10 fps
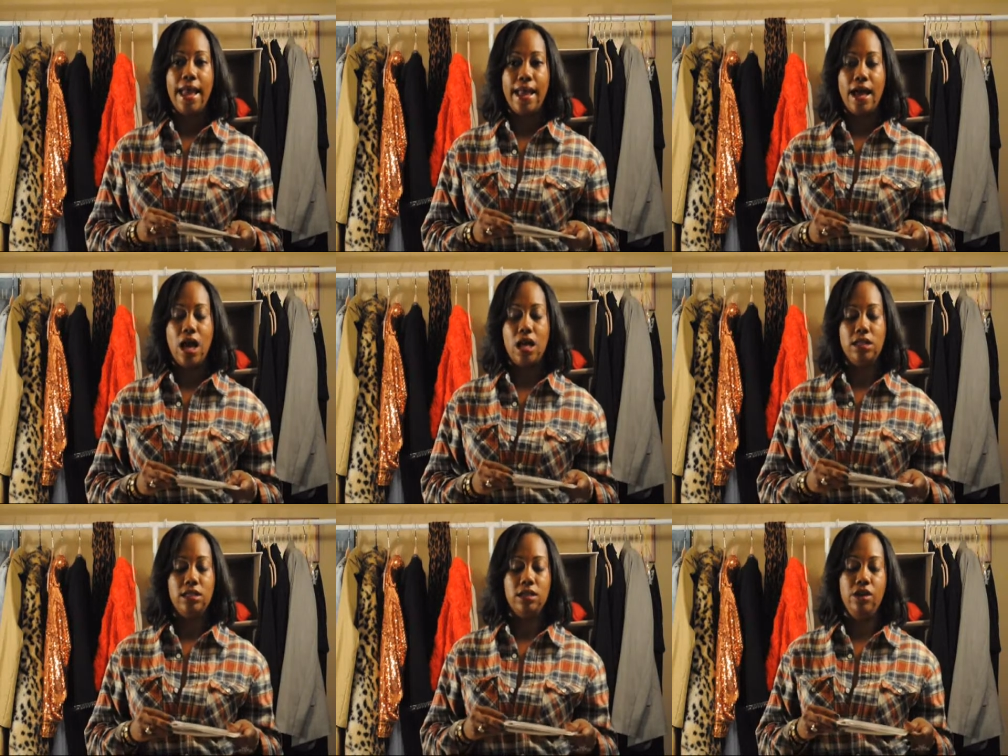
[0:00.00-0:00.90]

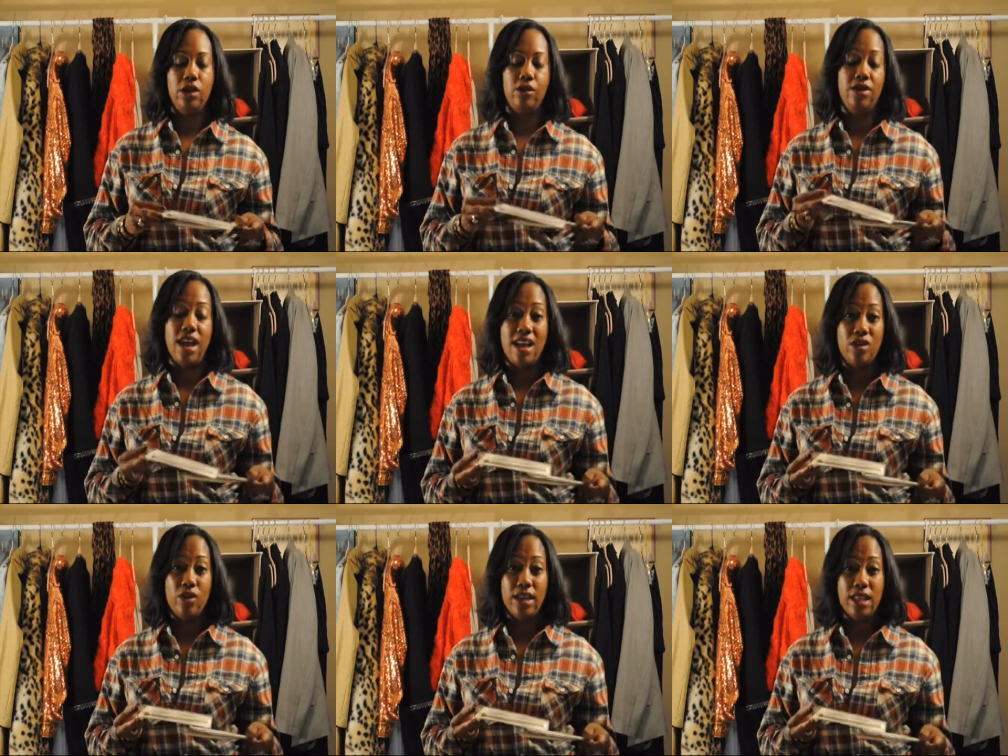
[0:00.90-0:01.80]
and you know, not
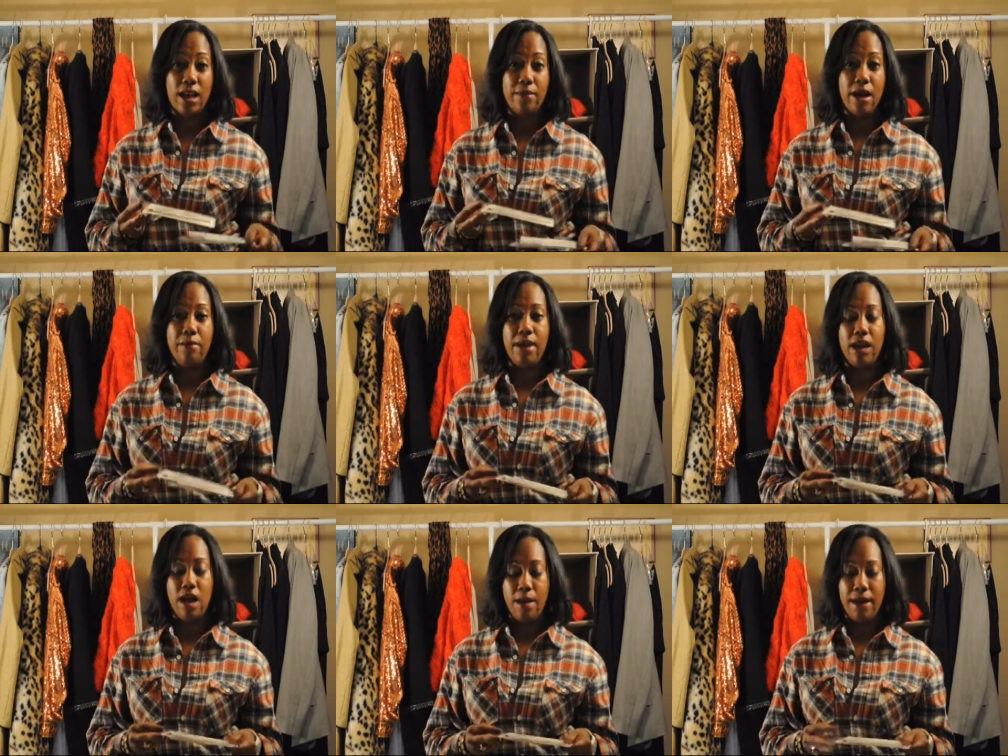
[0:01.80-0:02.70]
knowing a lot about
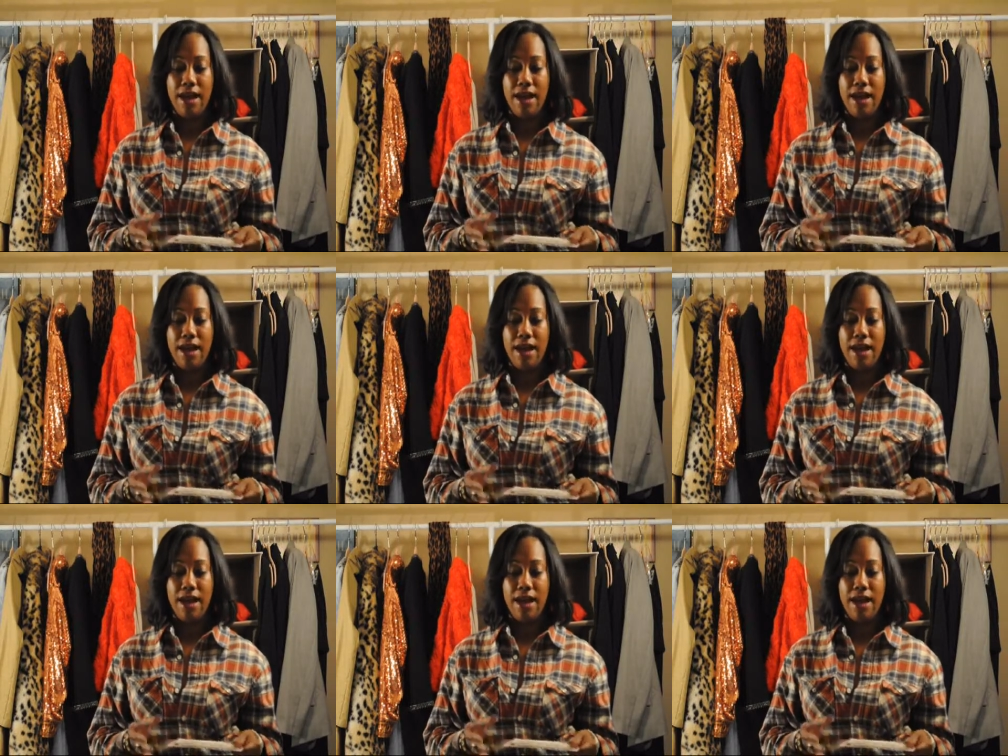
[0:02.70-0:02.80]
makeup,